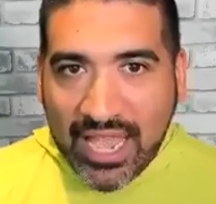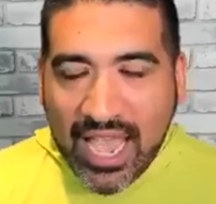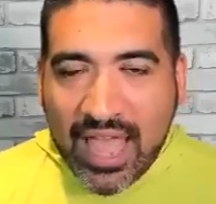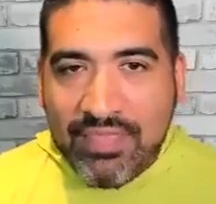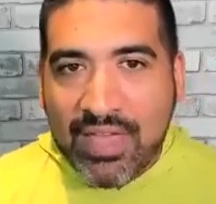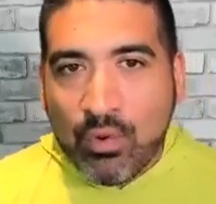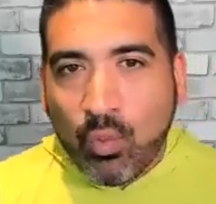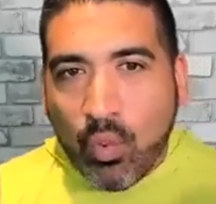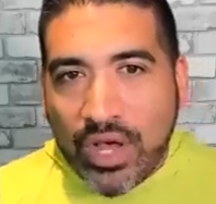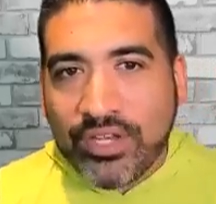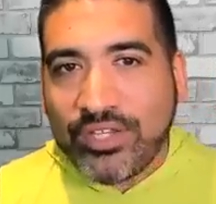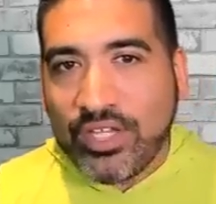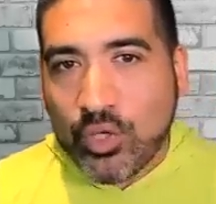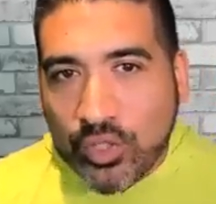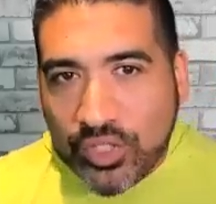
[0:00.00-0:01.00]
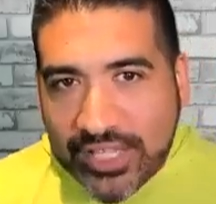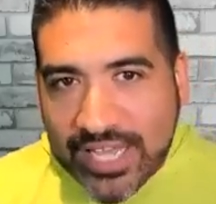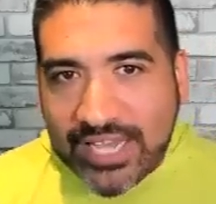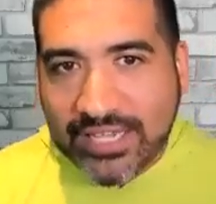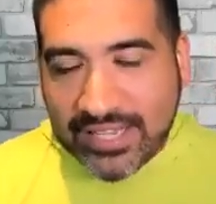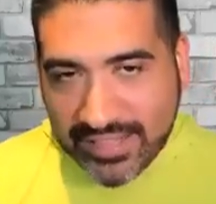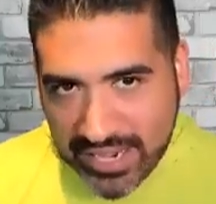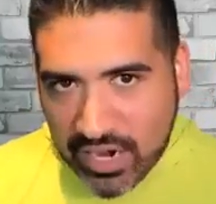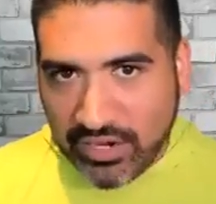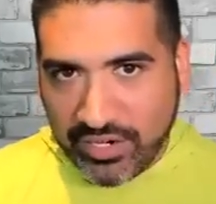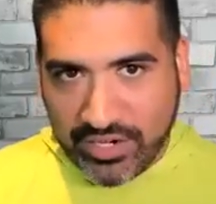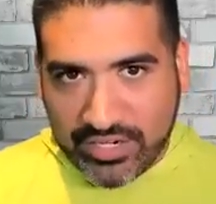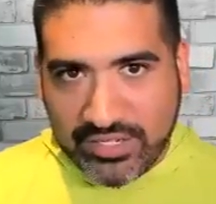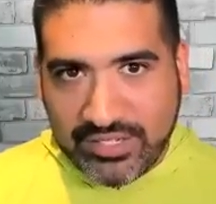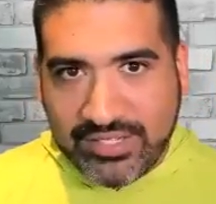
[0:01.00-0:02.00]
And then what do you think they're
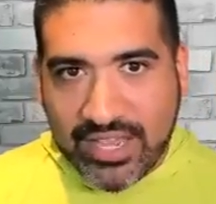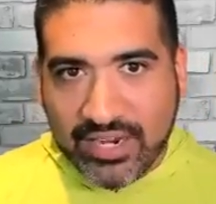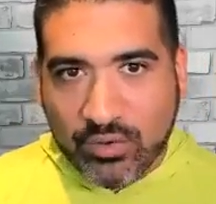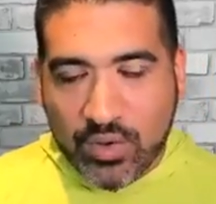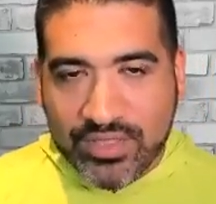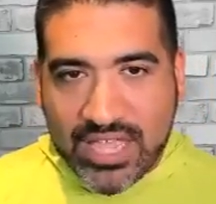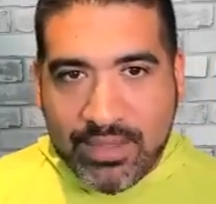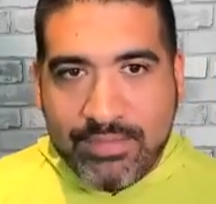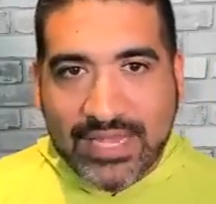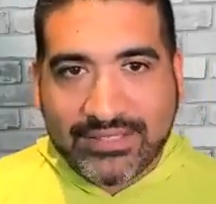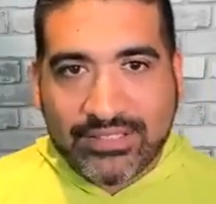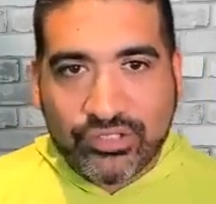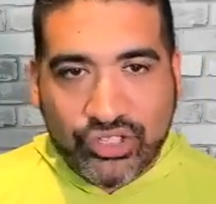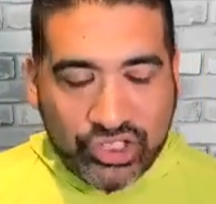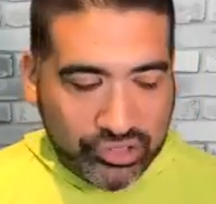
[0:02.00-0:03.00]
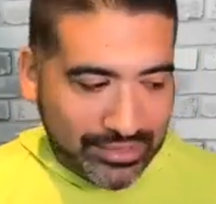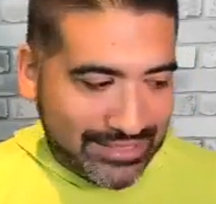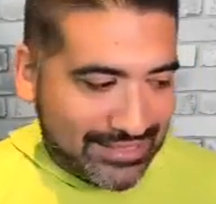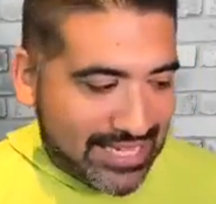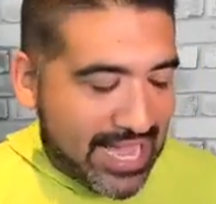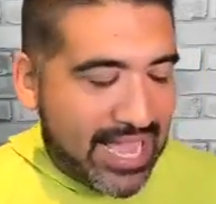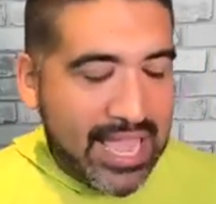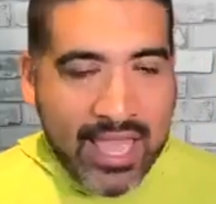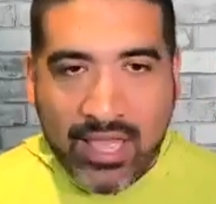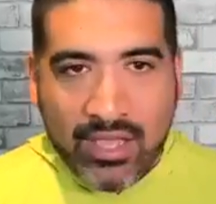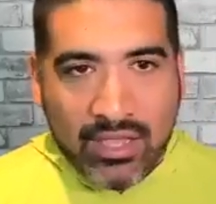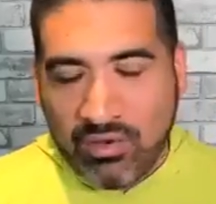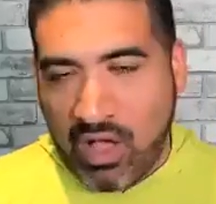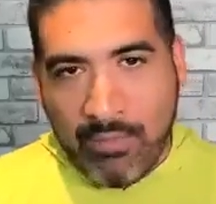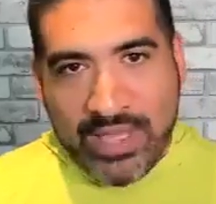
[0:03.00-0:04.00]
going to think when they message you and say,
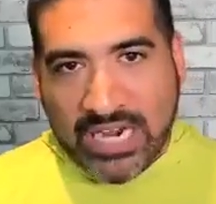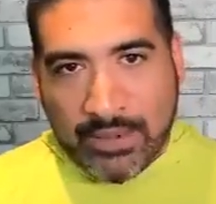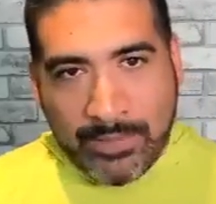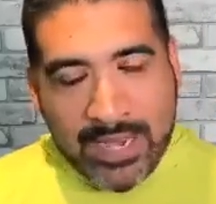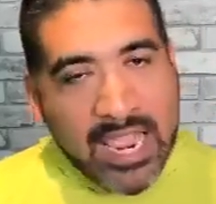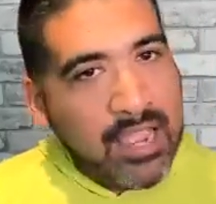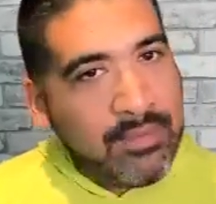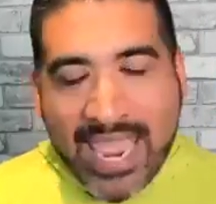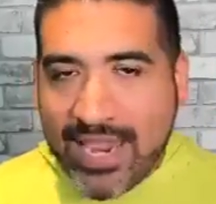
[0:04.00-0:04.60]
I'll make up a name.